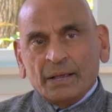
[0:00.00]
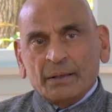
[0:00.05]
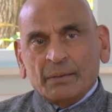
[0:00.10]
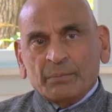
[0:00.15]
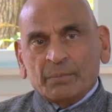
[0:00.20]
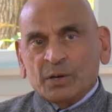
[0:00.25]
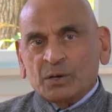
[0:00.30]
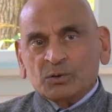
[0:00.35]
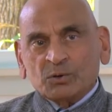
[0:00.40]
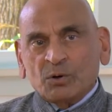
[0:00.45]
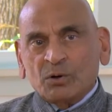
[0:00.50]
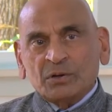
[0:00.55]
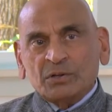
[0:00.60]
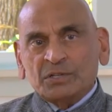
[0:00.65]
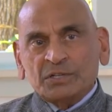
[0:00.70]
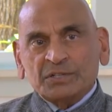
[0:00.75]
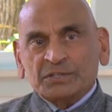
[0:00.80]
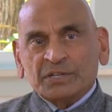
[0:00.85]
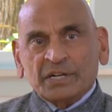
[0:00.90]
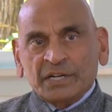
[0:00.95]
Because all of
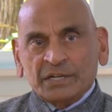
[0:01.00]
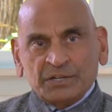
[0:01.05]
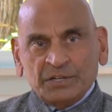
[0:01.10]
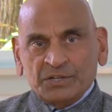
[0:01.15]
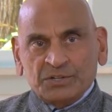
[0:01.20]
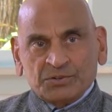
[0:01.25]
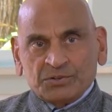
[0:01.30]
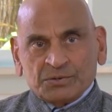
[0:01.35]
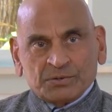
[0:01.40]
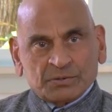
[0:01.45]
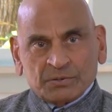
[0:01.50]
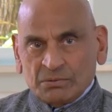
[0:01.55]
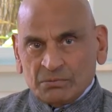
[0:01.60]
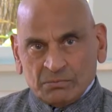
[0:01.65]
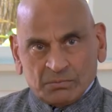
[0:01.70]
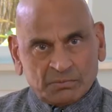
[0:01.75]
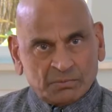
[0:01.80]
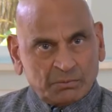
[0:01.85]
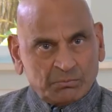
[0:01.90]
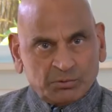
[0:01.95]
these great teachers,
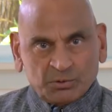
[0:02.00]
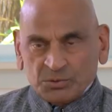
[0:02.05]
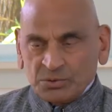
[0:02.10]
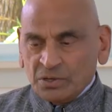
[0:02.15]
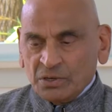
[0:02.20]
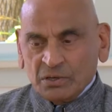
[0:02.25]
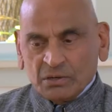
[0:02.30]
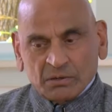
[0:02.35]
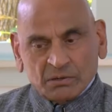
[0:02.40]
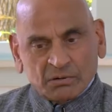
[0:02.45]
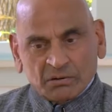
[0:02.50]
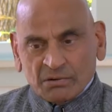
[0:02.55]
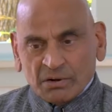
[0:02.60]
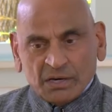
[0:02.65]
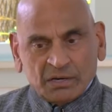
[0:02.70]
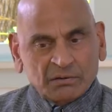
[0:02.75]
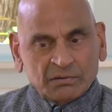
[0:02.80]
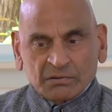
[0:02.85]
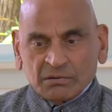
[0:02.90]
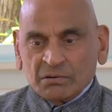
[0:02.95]
the Buddha,
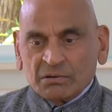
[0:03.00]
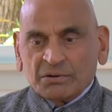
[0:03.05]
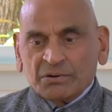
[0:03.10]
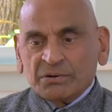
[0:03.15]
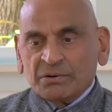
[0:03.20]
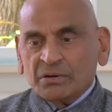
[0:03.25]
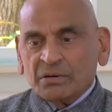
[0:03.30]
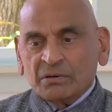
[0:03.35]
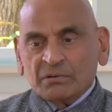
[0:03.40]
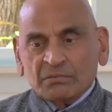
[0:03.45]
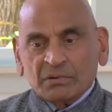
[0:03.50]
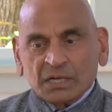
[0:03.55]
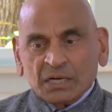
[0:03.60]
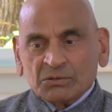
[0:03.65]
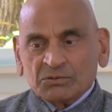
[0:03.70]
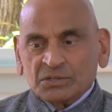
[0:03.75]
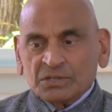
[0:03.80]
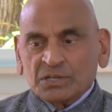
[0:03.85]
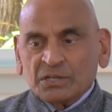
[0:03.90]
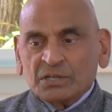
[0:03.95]
Christ, Krishna,
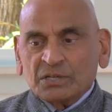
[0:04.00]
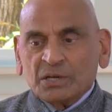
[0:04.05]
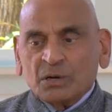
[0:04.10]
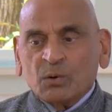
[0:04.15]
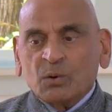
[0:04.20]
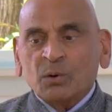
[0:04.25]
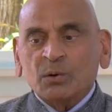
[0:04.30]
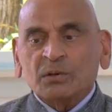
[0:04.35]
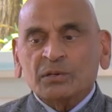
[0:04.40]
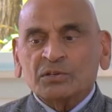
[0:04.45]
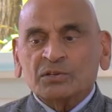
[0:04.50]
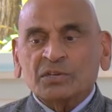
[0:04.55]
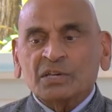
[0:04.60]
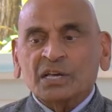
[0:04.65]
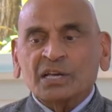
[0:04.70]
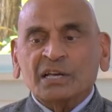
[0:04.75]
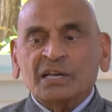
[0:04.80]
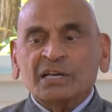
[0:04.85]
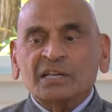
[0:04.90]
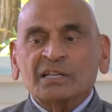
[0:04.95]
Lao Tse, they all
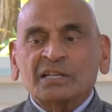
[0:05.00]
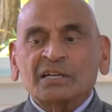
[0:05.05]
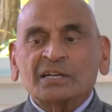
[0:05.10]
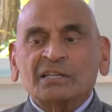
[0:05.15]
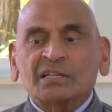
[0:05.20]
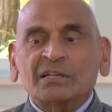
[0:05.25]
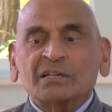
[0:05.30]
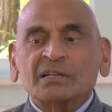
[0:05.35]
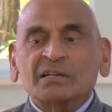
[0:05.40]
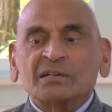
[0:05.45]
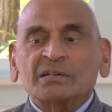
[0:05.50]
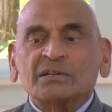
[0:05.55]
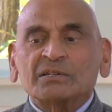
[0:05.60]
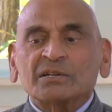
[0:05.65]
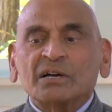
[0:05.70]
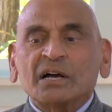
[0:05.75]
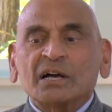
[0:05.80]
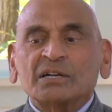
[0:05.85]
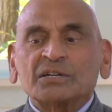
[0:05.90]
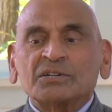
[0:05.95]
say that
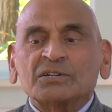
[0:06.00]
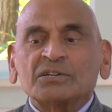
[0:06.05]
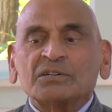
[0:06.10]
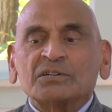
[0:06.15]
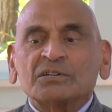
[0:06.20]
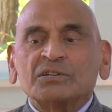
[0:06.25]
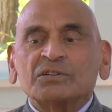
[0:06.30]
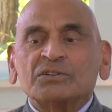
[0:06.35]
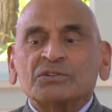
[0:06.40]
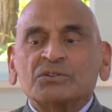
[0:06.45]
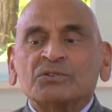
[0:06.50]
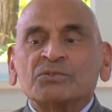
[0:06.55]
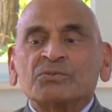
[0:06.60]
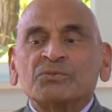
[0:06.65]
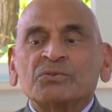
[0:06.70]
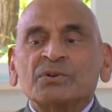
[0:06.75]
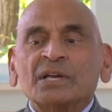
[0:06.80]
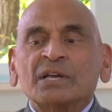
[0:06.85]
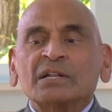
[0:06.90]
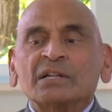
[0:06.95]

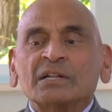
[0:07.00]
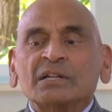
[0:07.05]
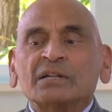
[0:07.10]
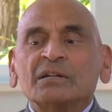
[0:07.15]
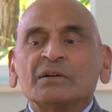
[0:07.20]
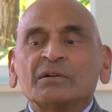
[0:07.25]
real